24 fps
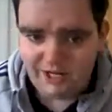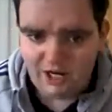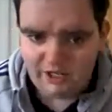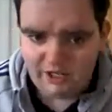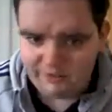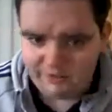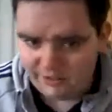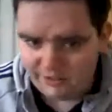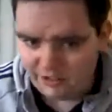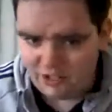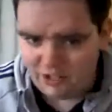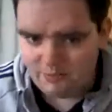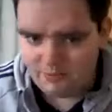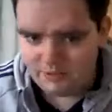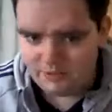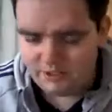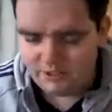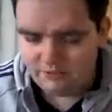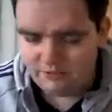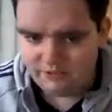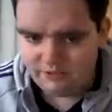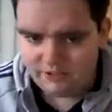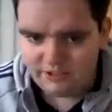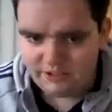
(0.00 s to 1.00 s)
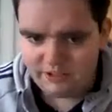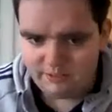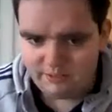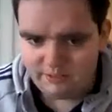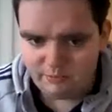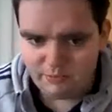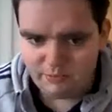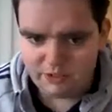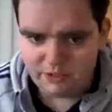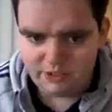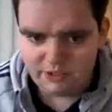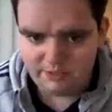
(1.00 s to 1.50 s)
the Jameson Whiskey
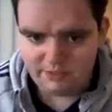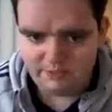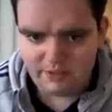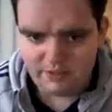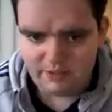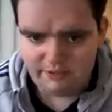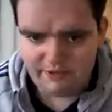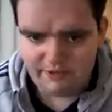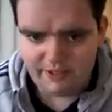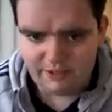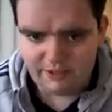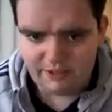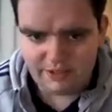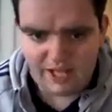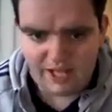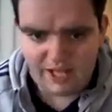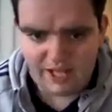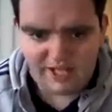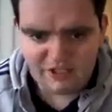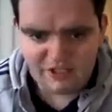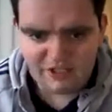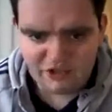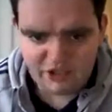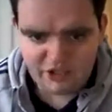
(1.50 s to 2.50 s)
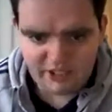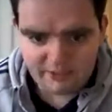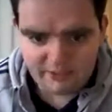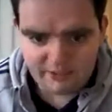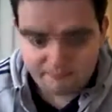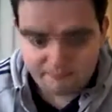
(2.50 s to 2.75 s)
Museum. I went last year.